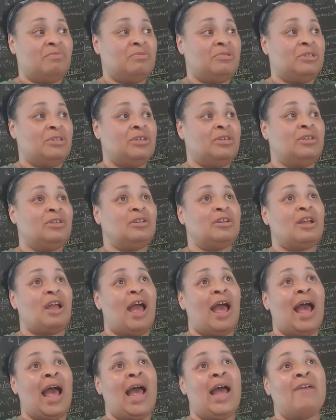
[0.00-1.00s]
look,
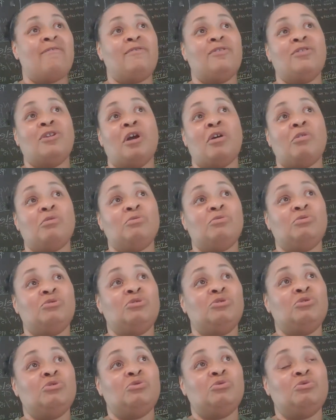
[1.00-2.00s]
I've known
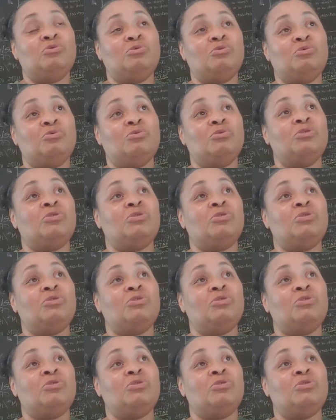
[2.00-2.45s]
you.